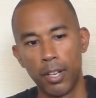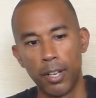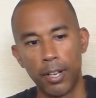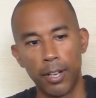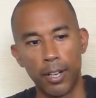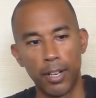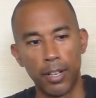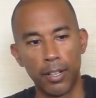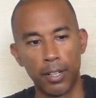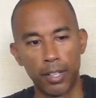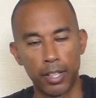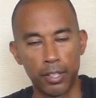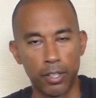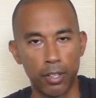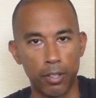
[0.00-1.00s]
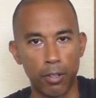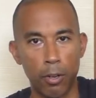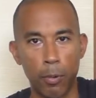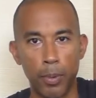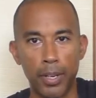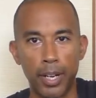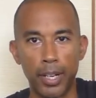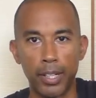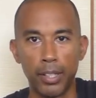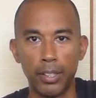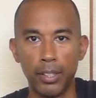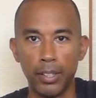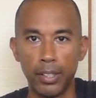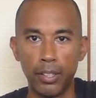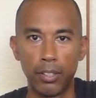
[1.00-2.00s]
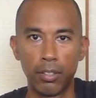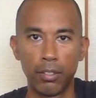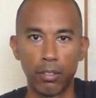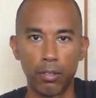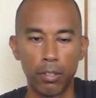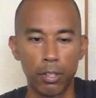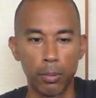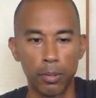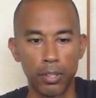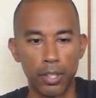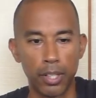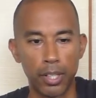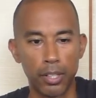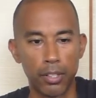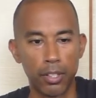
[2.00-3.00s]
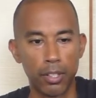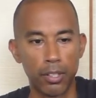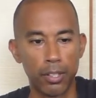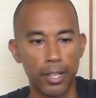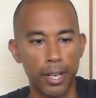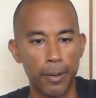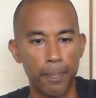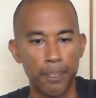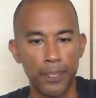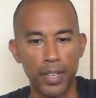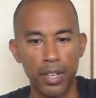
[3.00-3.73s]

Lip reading: I guess the Kobe 9 Elite Christmas, I guess you could say.